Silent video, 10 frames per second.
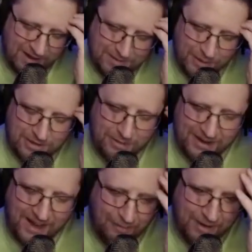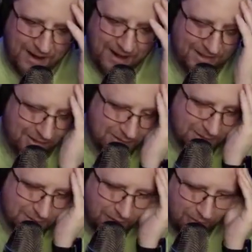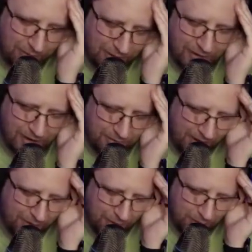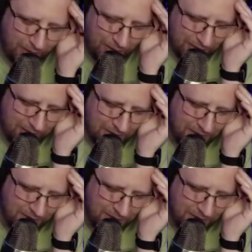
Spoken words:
it's mostly been gaming consoles from a friend of mine whose parents